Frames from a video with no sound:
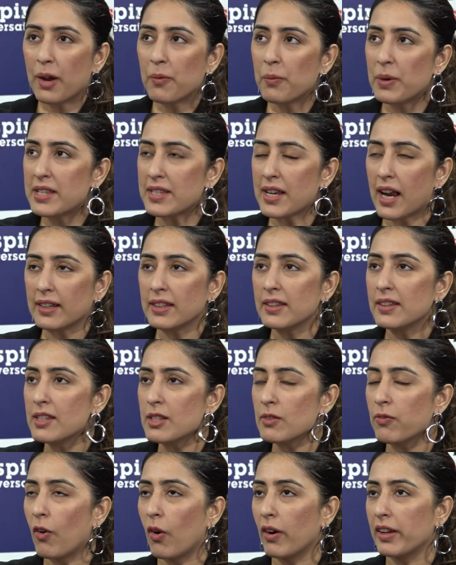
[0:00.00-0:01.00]
And we started
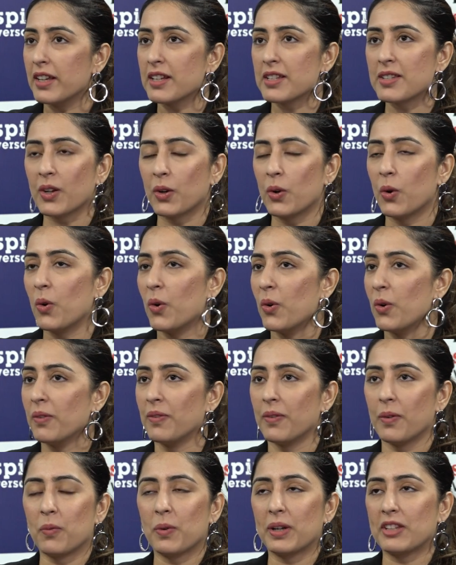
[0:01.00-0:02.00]
this 4 years
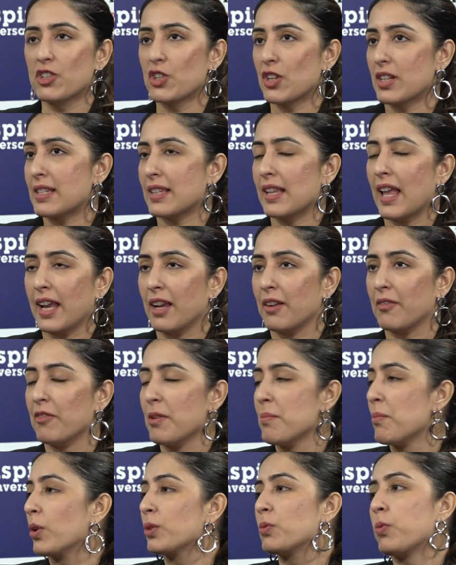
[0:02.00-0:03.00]
ago with just like,
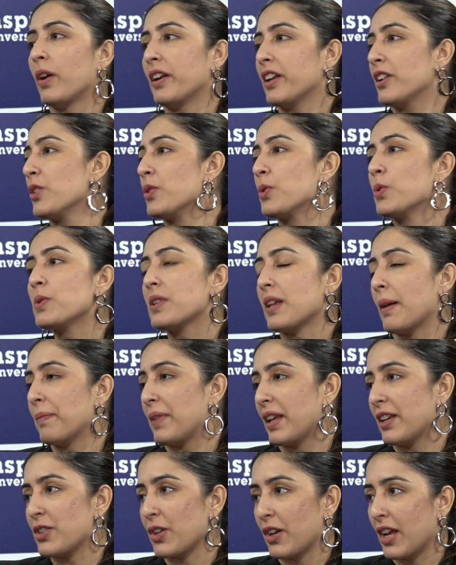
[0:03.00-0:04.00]
we both wanted to do
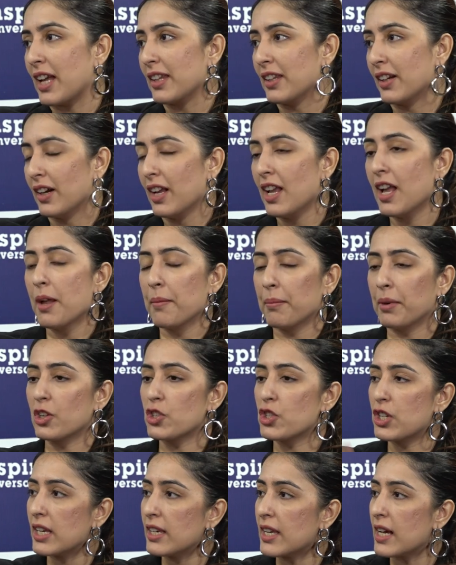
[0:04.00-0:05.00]
something together,
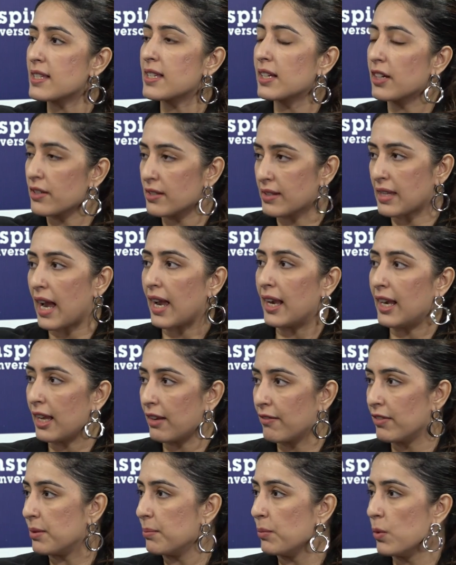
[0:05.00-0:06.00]
because she does her
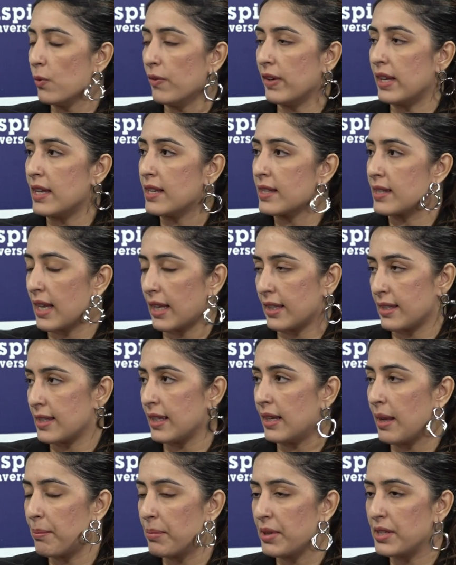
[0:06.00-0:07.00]
styling with movies and
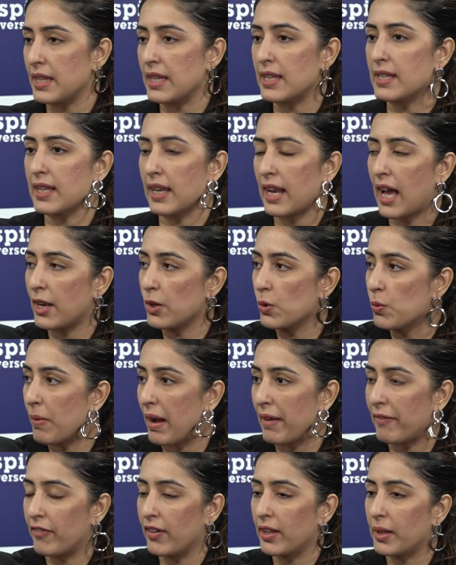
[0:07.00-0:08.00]
celebrities and I do
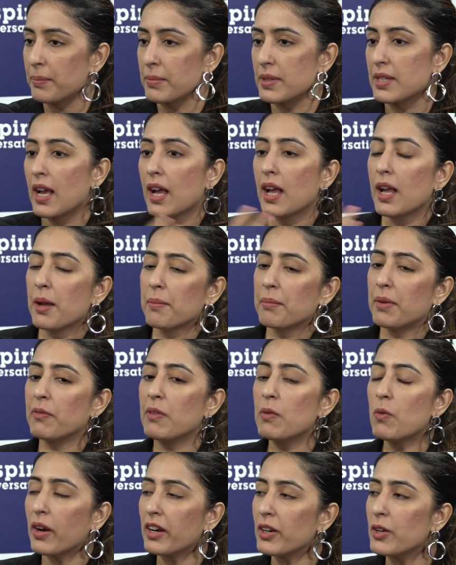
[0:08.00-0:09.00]
my films. But
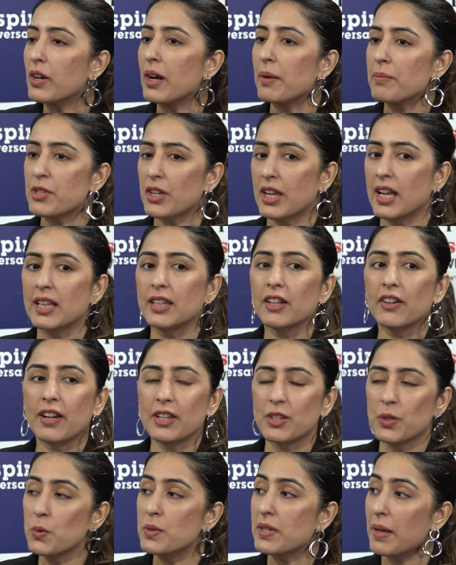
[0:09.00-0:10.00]
we wanted to come together
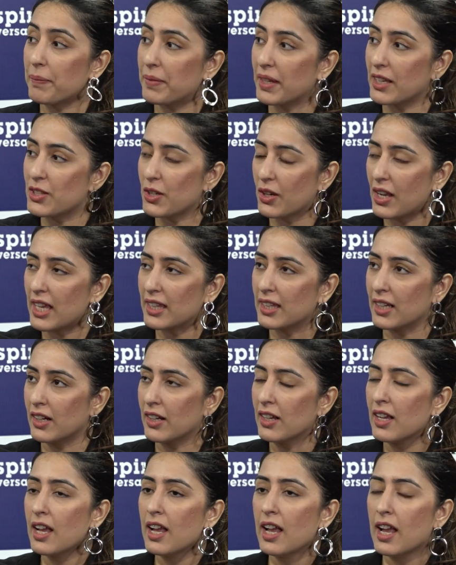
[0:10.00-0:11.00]
and do something
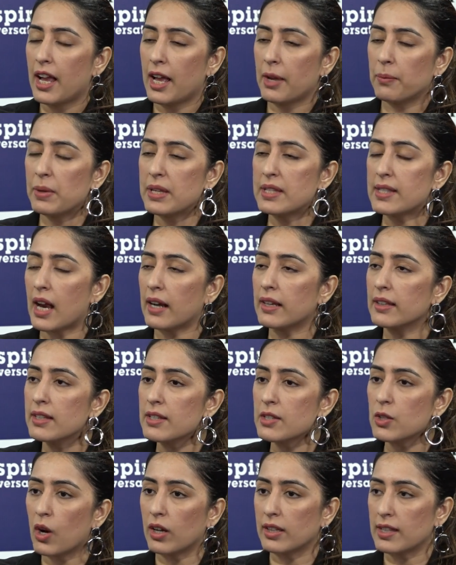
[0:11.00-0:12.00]
together. And we started
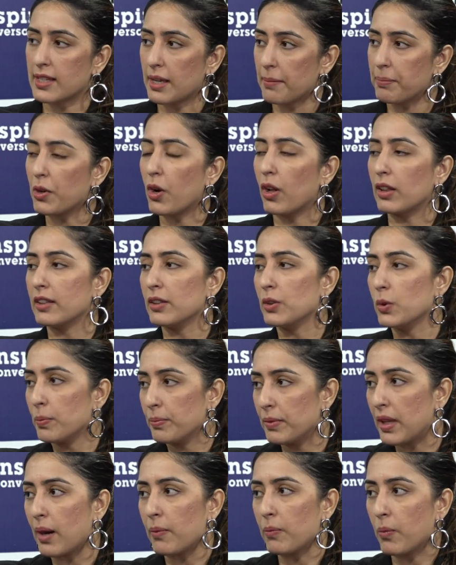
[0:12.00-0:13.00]
this concept called the
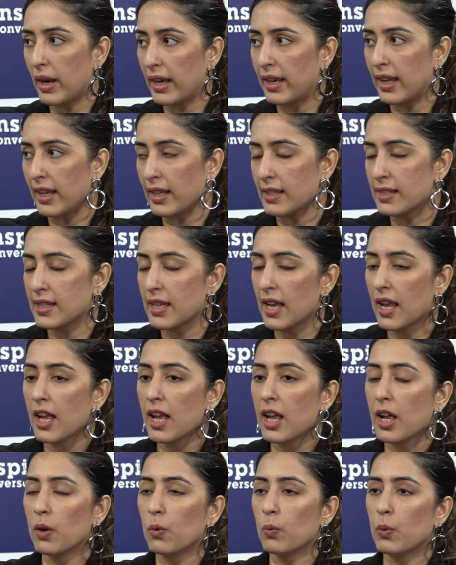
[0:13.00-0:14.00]
Dhoomdham Weddings,
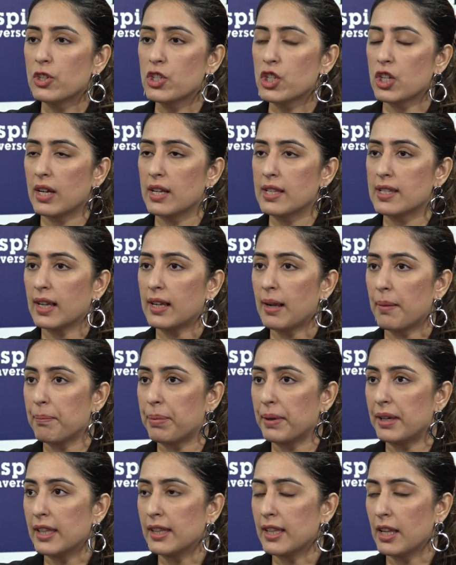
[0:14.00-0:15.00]
which is a
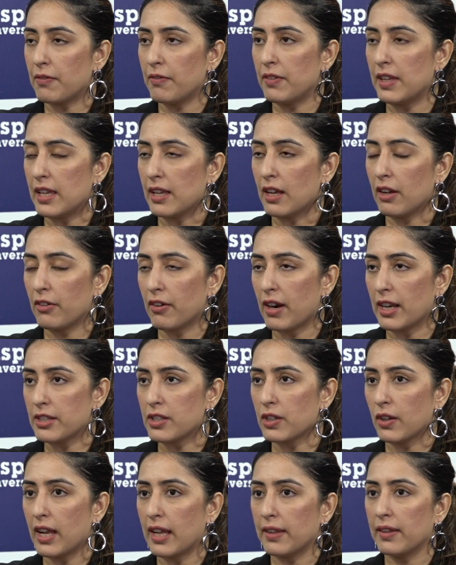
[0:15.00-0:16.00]
company that we run
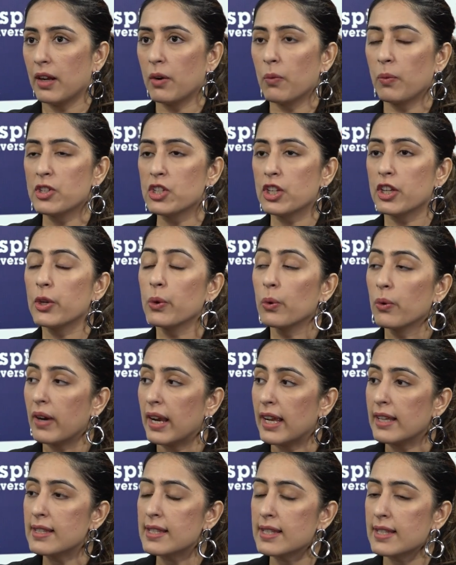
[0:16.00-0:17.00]
together, which
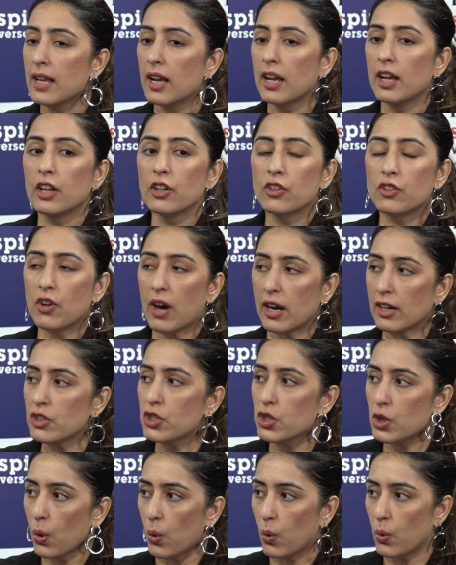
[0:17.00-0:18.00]
curates trunk
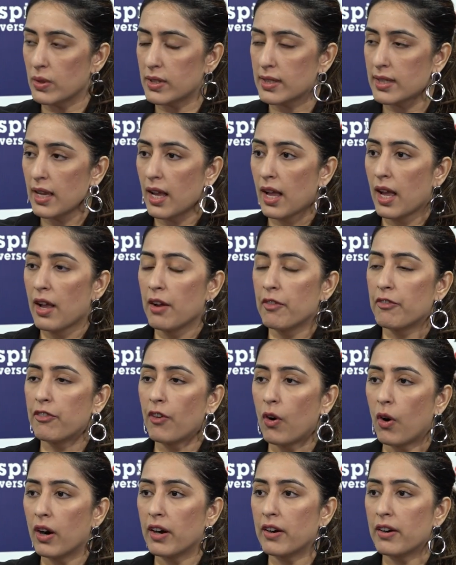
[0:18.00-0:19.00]
shows
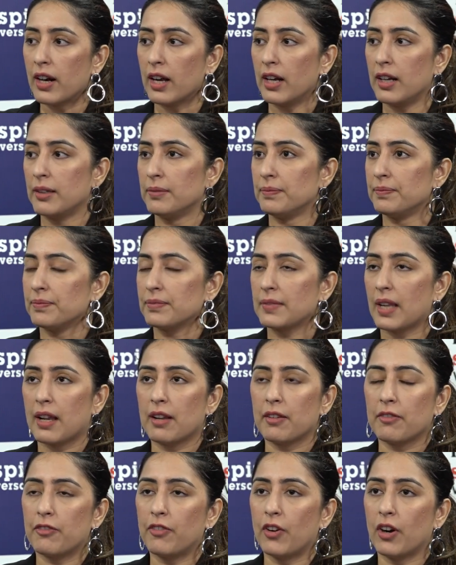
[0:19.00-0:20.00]
for
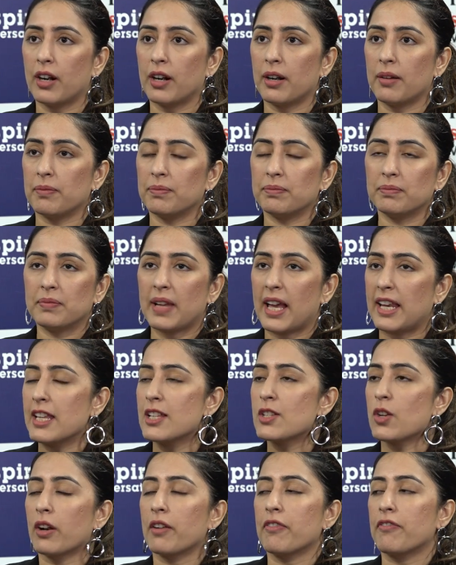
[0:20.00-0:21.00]
any
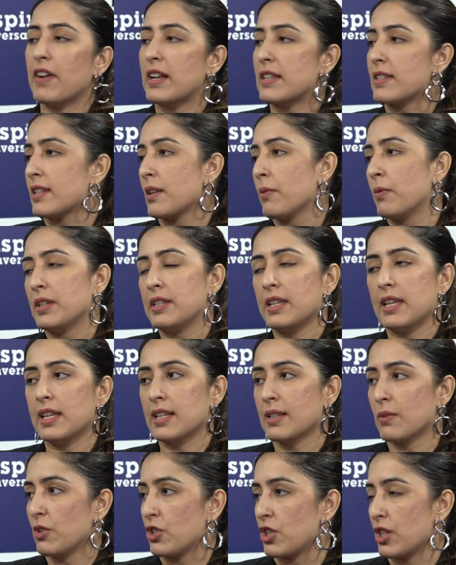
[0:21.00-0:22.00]
sort of
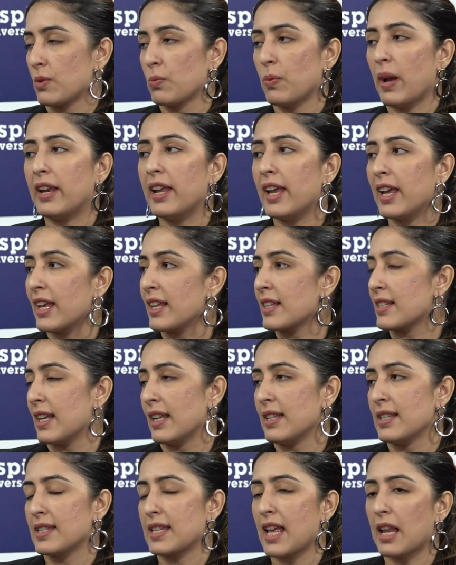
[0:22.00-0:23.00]
festivities, which is weddings
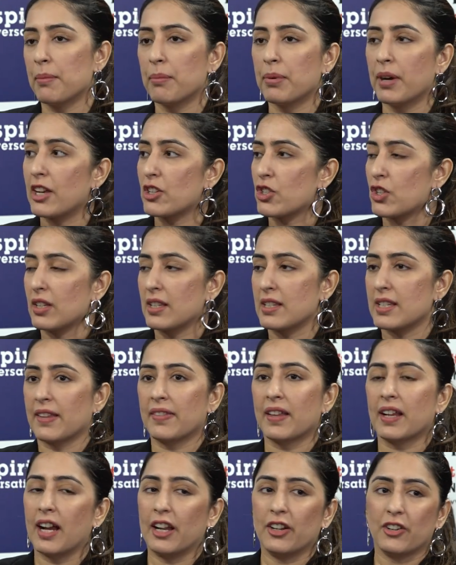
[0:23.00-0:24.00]
and celebrations,
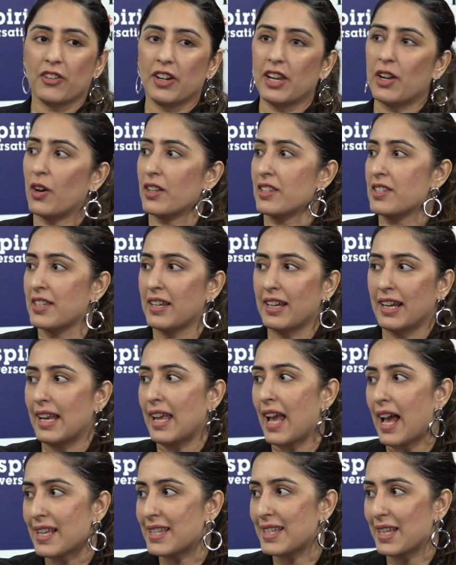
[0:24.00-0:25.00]
and the country constantly
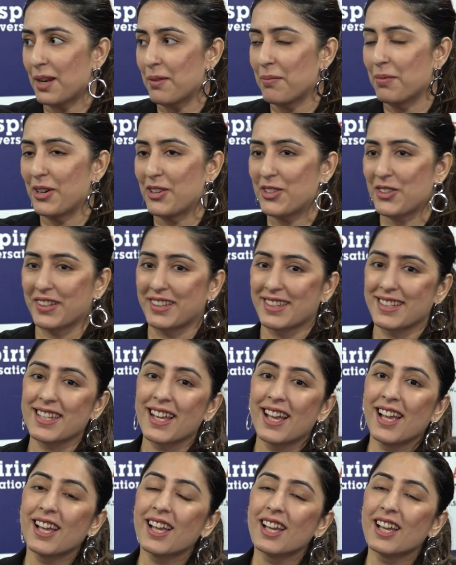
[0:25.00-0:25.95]
has celebrations.